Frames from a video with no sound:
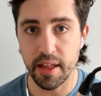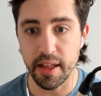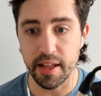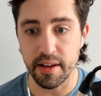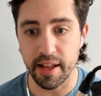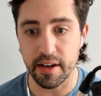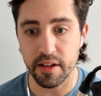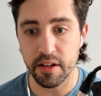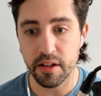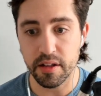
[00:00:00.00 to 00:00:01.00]
it
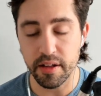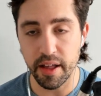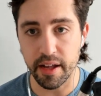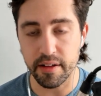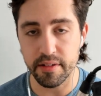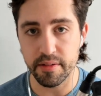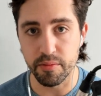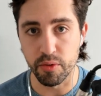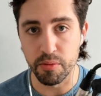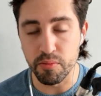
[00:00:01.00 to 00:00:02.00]

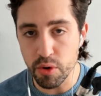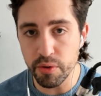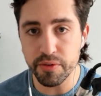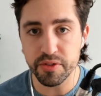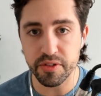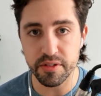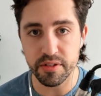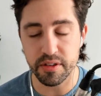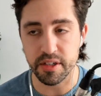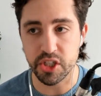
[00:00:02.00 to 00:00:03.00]
removes
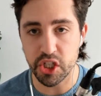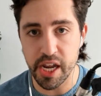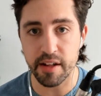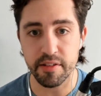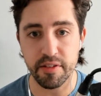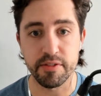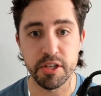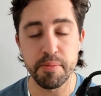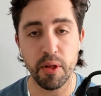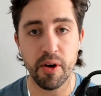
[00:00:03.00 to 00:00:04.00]
the chance of
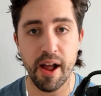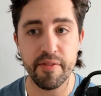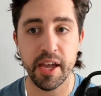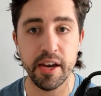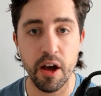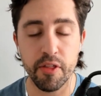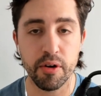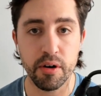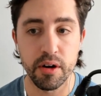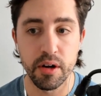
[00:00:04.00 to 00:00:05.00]
Jimmy Butler having
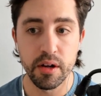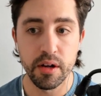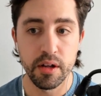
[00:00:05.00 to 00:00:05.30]
another